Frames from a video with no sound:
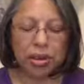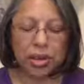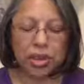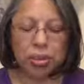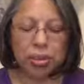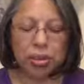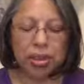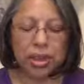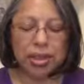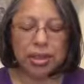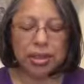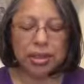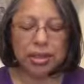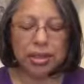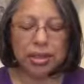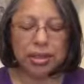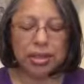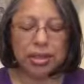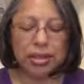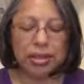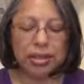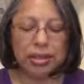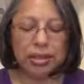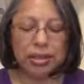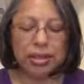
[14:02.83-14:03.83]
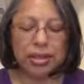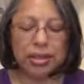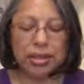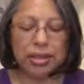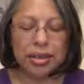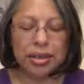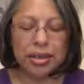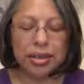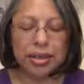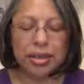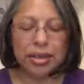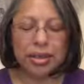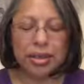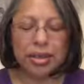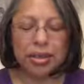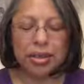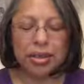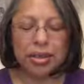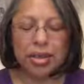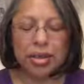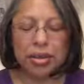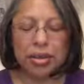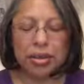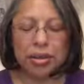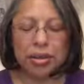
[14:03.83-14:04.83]
blessing,
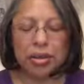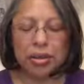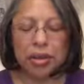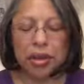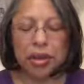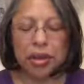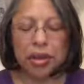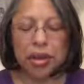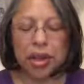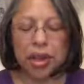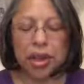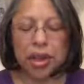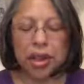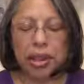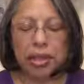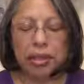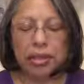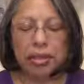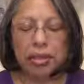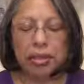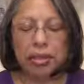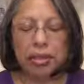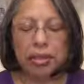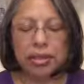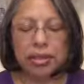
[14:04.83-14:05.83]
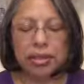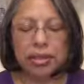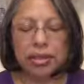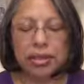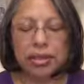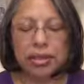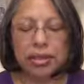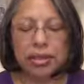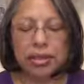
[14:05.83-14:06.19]
down through your ankles,